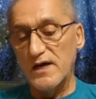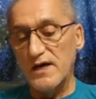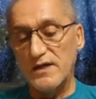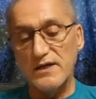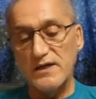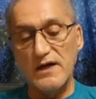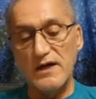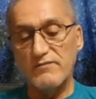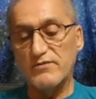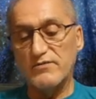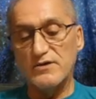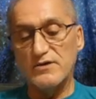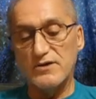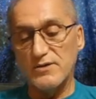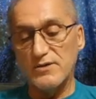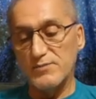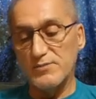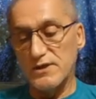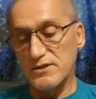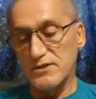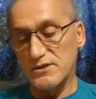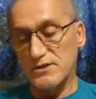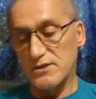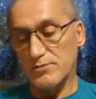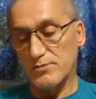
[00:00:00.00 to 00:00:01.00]
never to
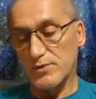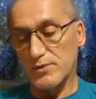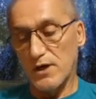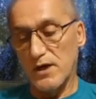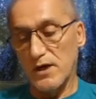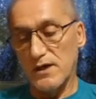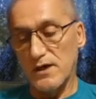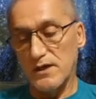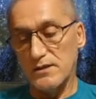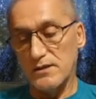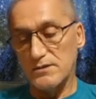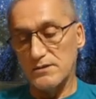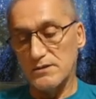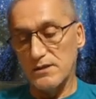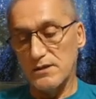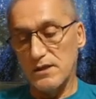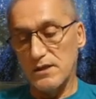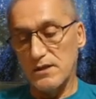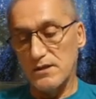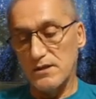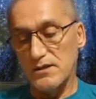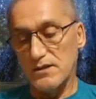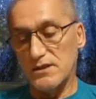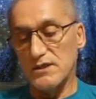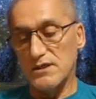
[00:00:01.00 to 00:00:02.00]
be surprised,
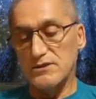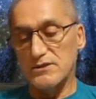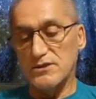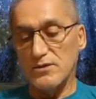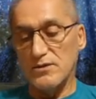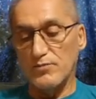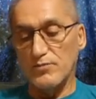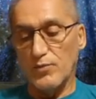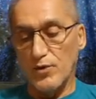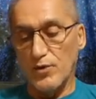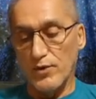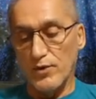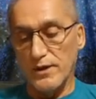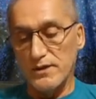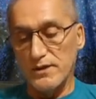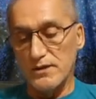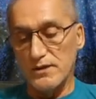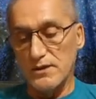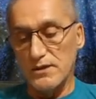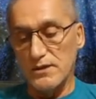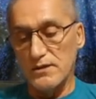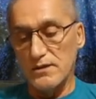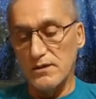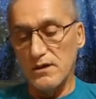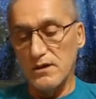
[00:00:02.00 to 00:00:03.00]

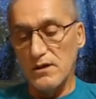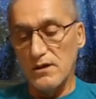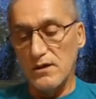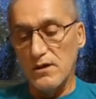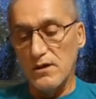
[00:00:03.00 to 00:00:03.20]
disappointed,